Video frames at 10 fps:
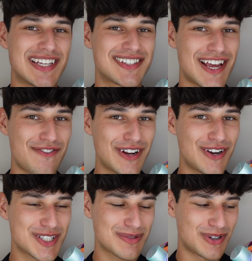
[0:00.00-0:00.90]
It's definitely a
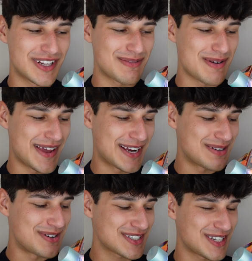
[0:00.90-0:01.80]
lot smaller than my
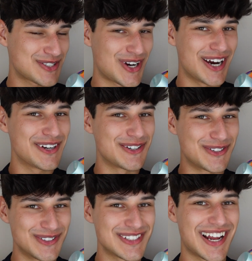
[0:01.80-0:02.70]
makeup one because I try not to
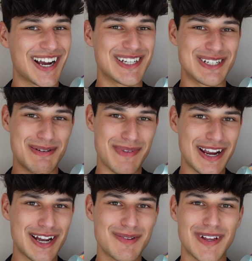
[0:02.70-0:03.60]
hold it like I do my
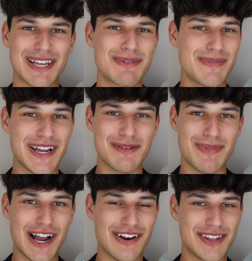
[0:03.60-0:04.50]
makeup. Like in my makeup
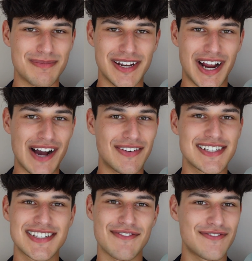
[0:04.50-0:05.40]
bag at the minute, I have
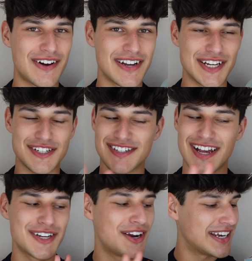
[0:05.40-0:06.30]
like 7 foundations.
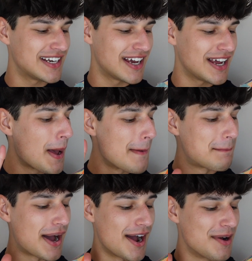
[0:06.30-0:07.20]
I don't need it.
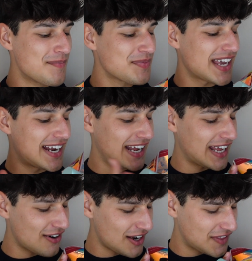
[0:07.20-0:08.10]
But in
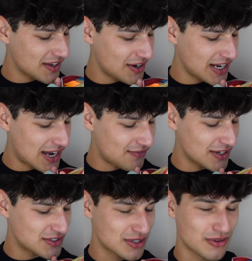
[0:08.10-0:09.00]
here, I think I only have
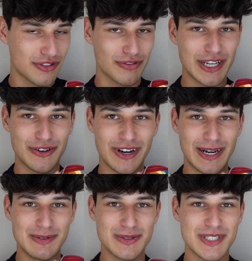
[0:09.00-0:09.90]
like 2 or 3
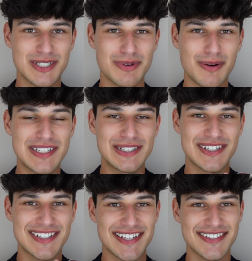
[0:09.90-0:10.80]
creams, which is probably still
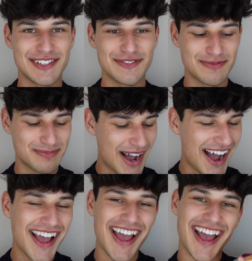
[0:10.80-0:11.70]
excessive.
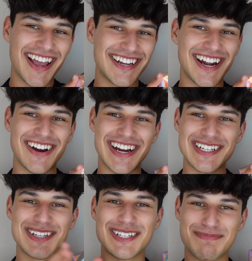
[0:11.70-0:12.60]
But, you know,
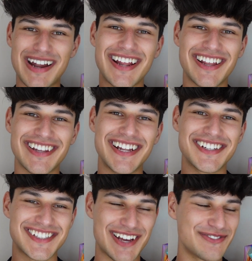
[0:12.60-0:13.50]
it's better than
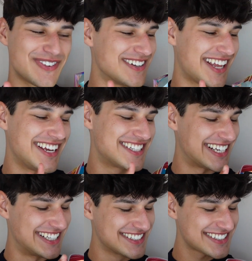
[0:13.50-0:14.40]
the 7
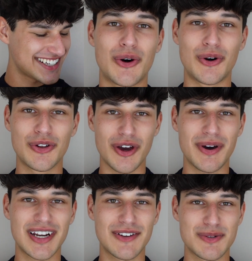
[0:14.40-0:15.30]
foundations. Although
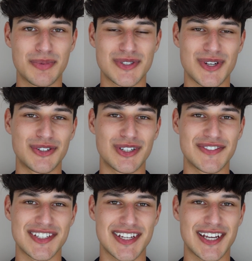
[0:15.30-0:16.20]
I'd love to put on all
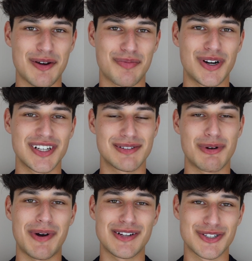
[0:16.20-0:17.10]
of the skincare products I'm
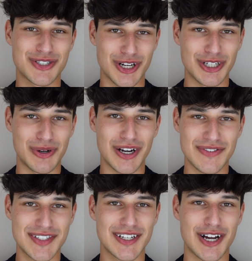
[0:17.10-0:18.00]
about to show you, I
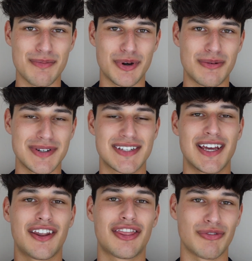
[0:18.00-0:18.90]
obviously can't put on my
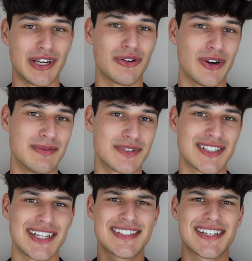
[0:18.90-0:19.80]
skin 3 creams
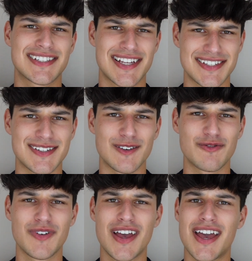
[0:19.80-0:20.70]
because that's
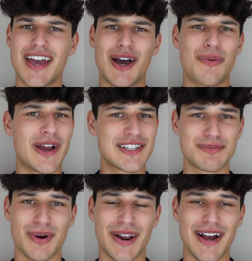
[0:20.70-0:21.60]
excessive, a waste of
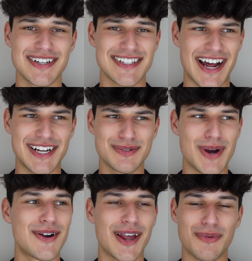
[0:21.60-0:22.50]
product, and as
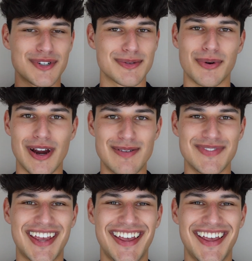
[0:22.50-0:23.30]
well, like, what's the point?